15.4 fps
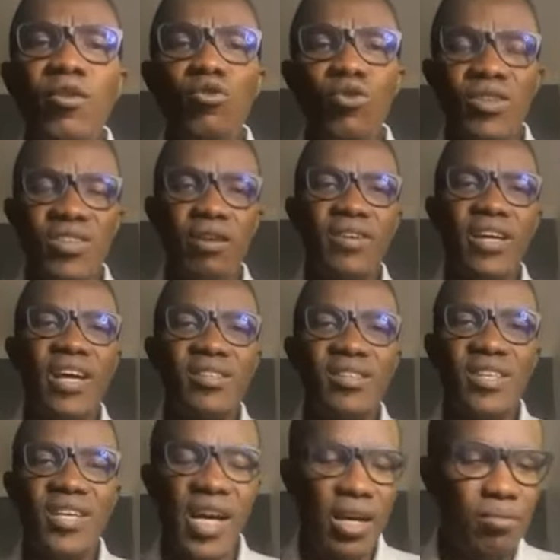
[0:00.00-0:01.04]
West African
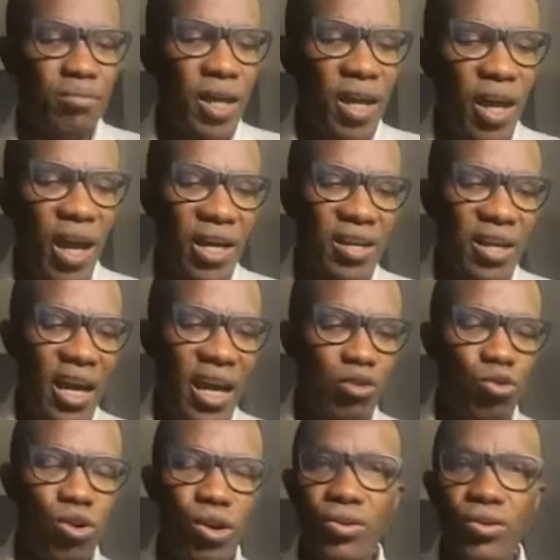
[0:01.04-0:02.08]
time. And I
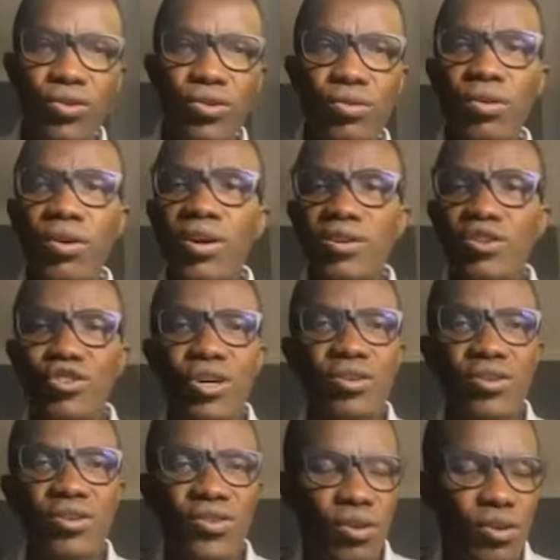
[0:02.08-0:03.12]
want you to Join
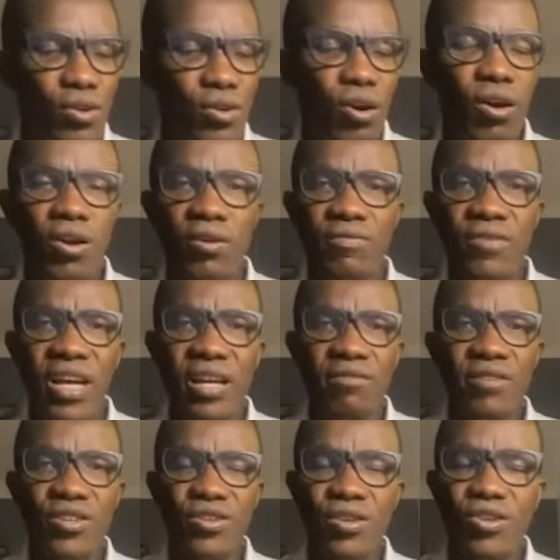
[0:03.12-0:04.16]
us on all of
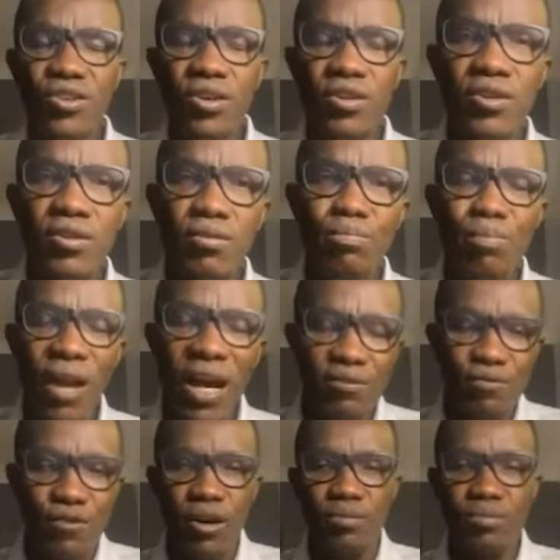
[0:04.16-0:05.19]
Elevation Church
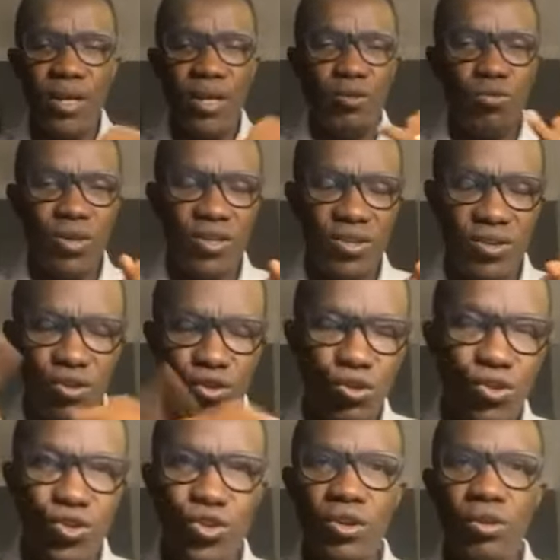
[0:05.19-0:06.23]
platform, which is
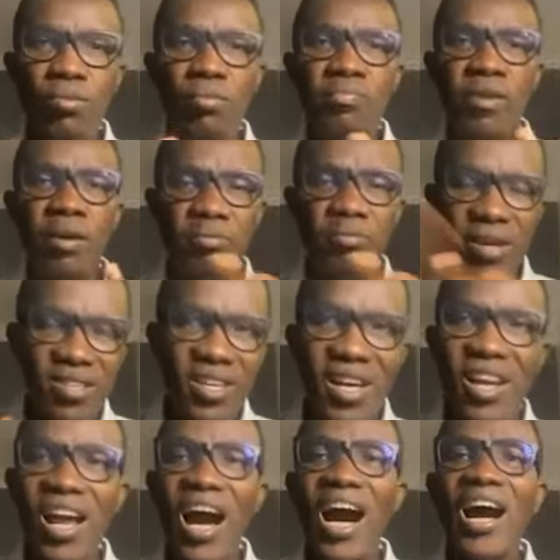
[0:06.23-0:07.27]
YouTube,
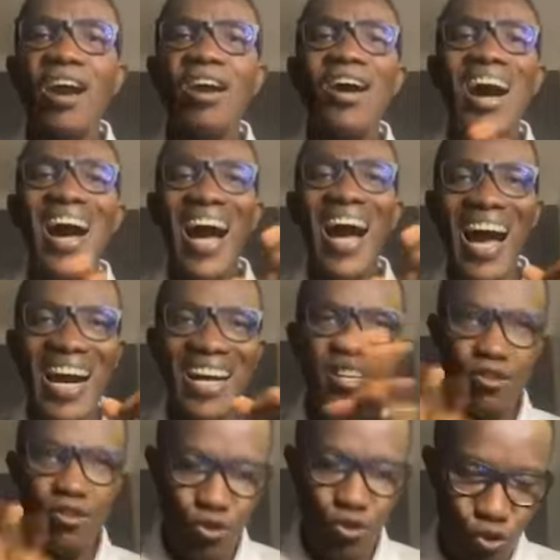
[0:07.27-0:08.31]
MixLR,
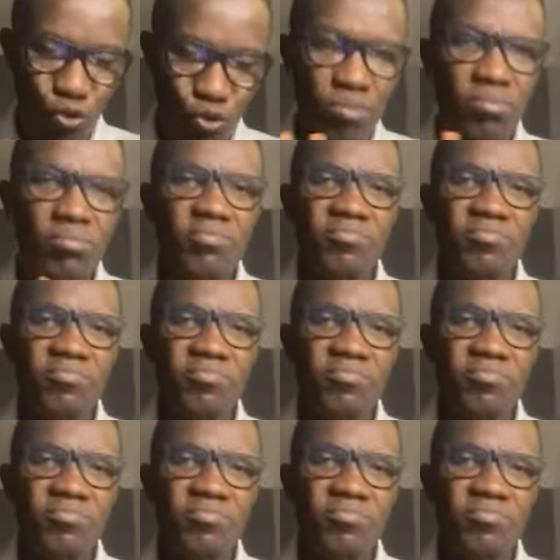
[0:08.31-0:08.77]
and Zoom.